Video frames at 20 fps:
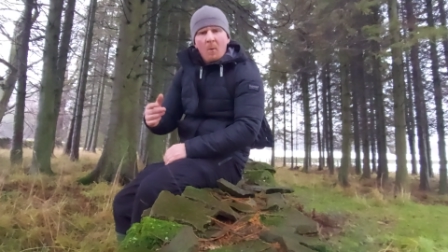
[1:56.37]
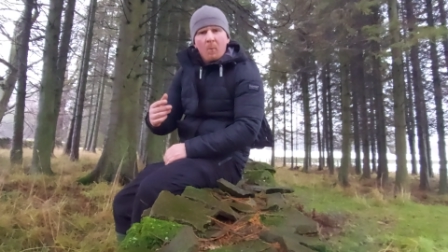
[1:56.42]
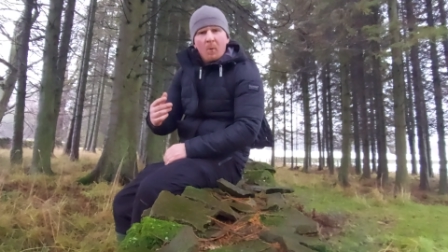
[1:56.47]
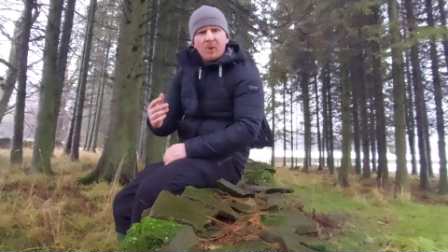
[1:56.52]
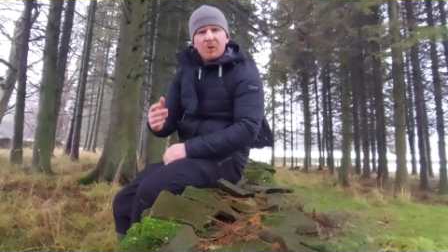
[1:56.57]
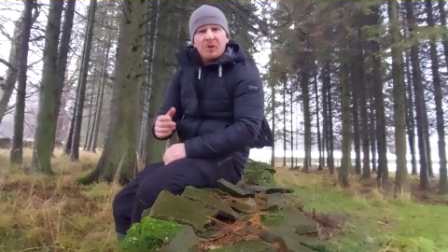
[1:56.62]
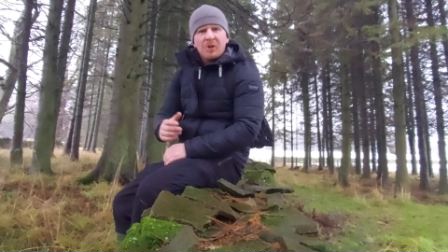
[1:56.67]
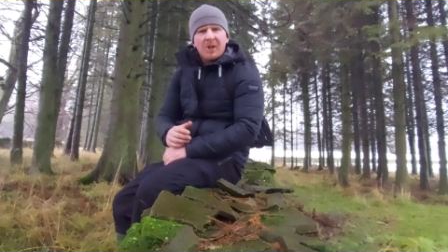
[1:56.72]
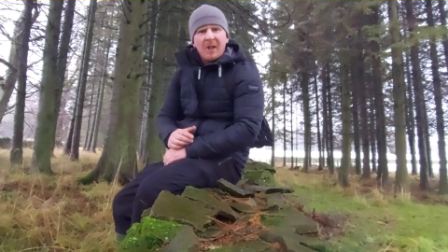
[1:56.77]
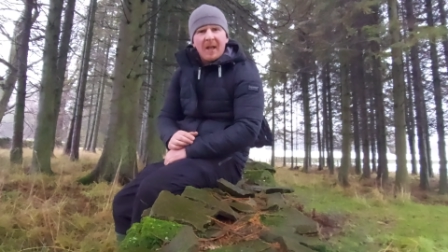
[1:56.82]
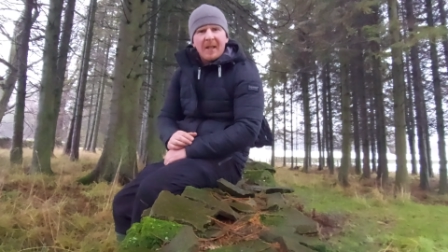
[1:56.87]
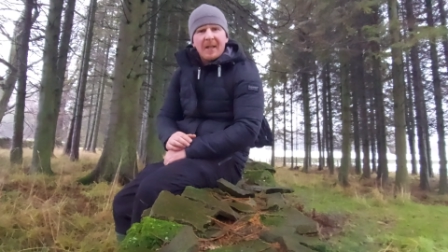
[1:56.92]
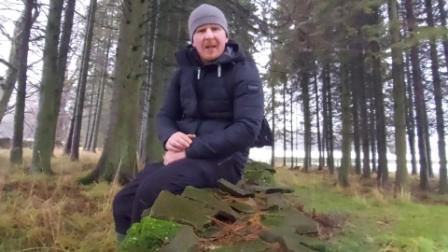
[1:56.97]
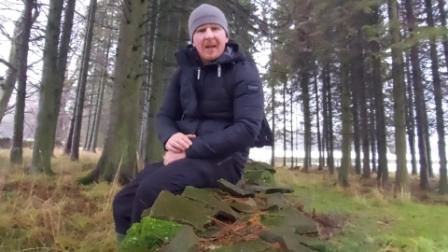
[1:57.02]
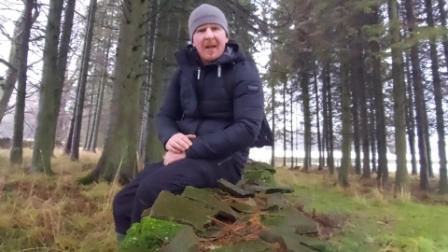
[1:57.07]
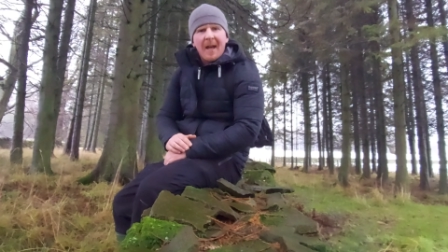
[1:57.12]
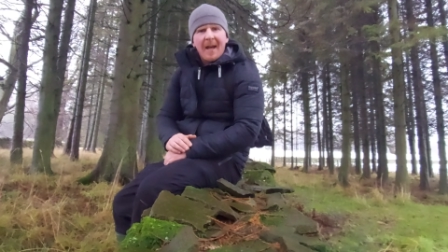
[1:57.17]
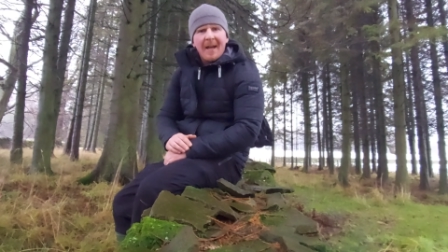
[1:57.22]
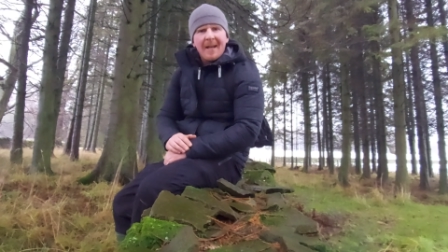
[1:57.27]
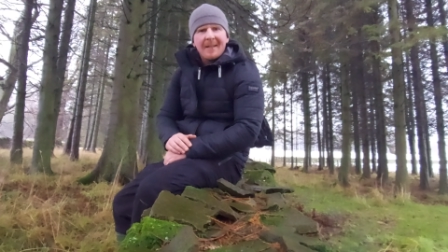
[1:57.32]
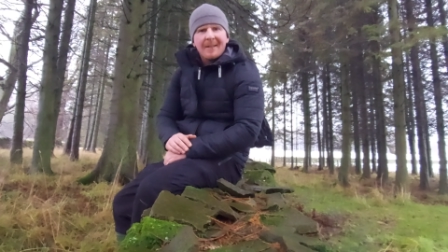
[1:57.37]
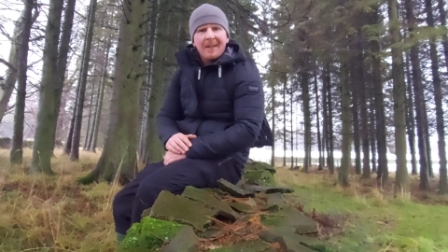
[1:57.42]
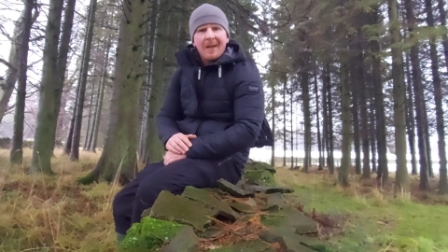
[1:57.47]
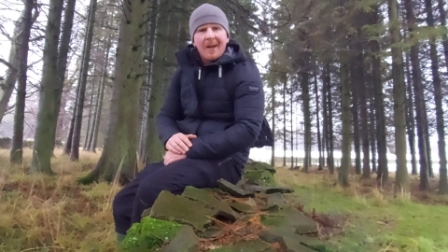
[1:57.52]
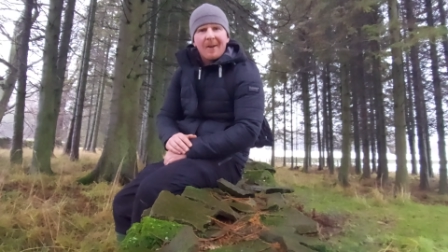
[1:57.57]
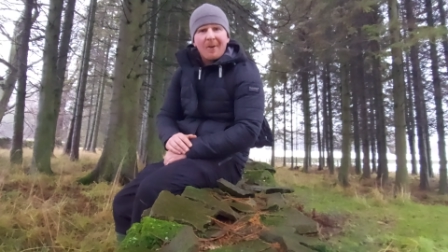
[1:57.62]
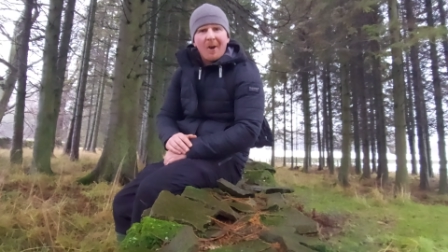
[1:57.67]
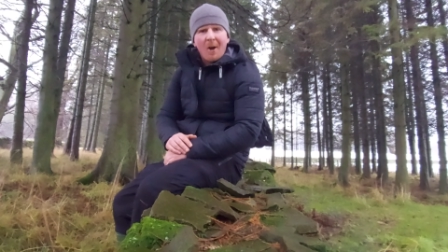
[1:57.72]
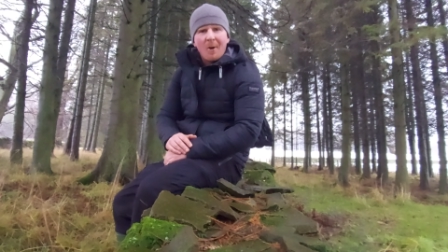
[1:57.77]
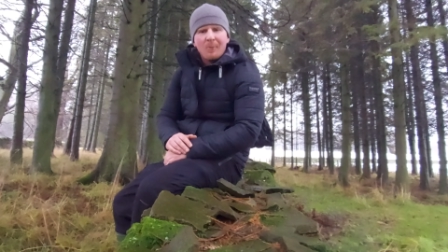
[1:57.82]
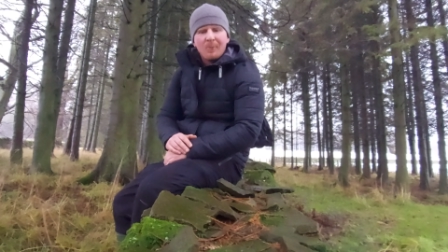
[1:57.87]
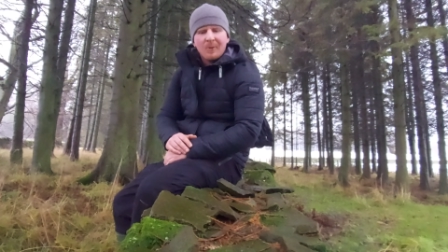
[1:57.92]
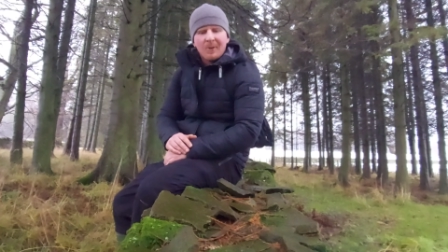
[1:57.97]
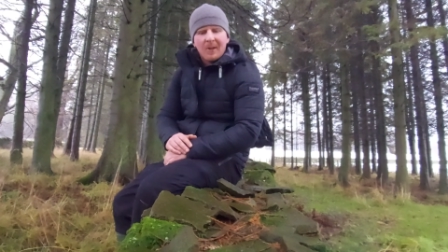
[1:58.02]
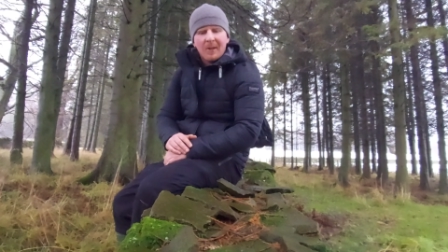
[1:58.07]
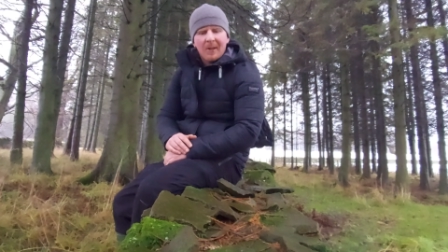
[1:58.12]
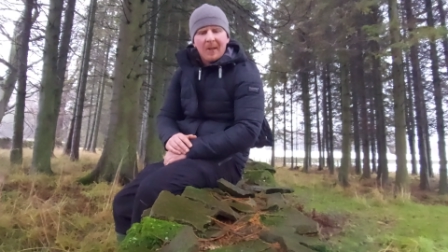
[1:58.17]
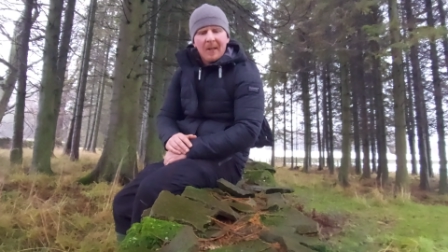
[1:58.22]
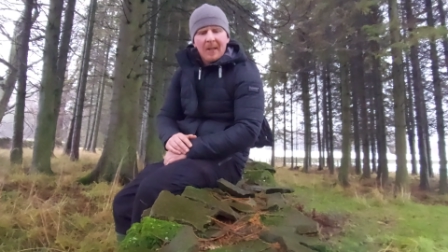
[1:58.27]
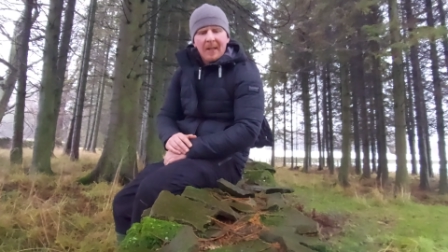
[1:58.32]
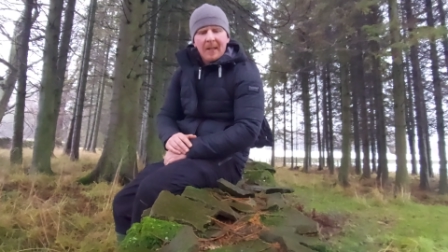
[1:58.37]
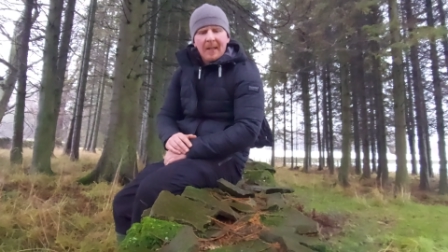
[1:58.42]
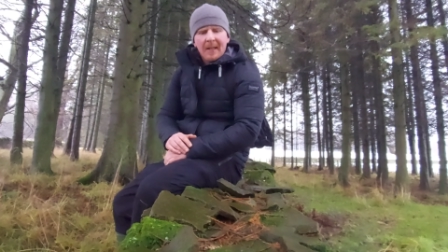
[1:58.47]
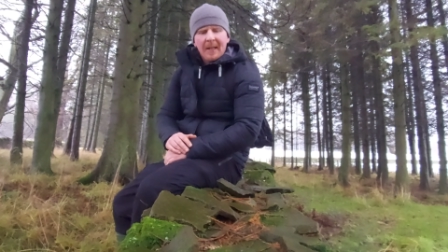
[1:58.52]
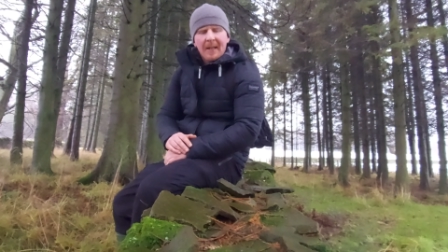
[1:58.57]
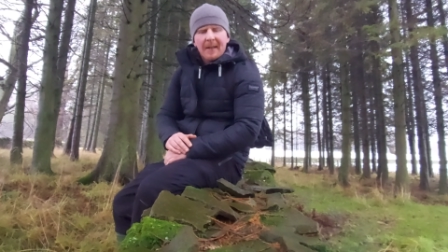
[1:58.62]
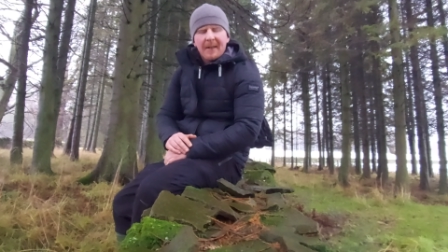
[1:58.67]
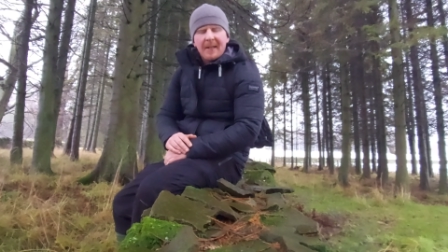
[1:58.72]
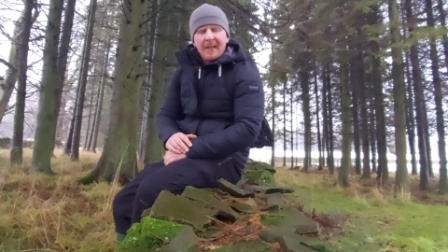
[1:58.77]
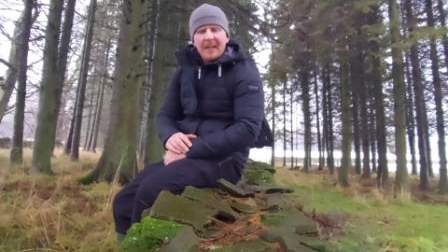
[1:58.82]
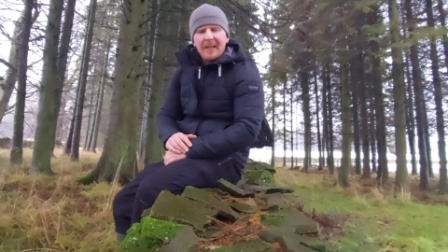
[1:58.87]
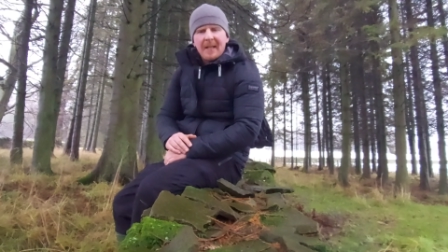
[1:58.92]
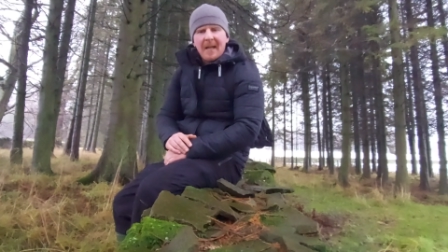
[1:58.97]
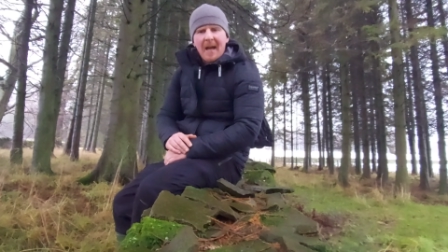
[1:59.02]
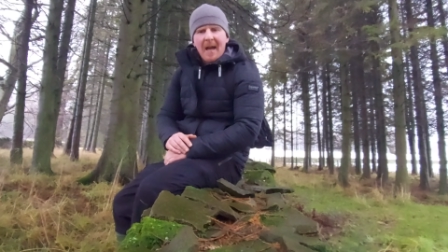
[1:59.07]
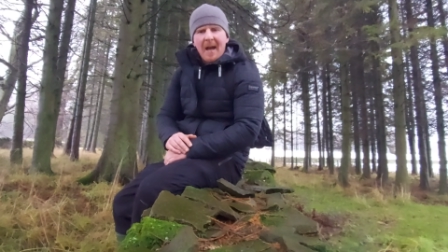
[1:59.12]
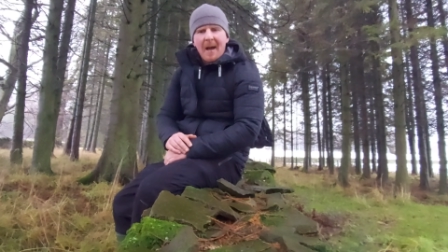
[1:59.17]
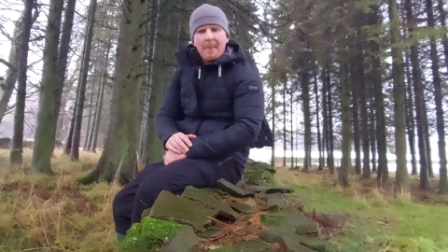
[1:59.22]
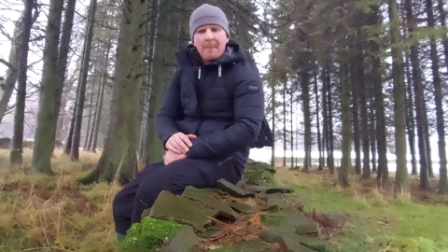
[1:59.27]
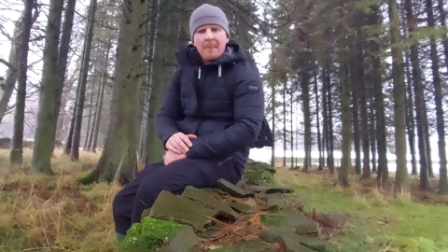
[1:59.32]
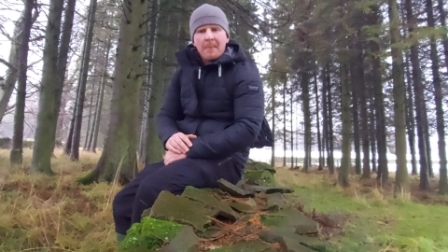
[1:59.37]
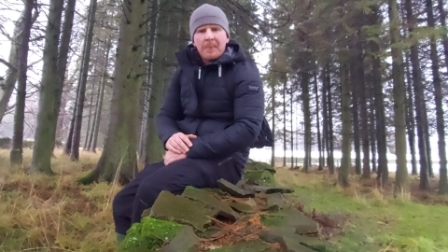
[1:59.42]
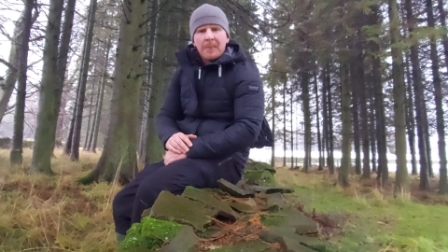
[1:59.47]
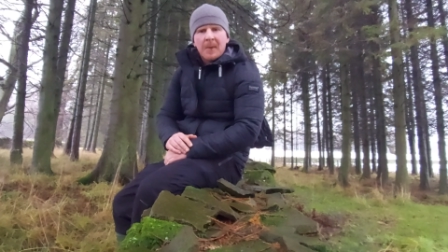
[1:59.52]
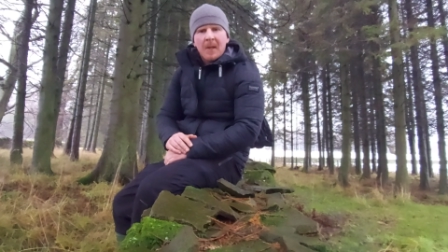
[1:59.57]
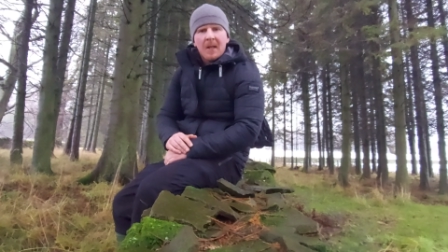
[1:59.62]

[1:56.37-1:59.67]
Once you get your head around the, um,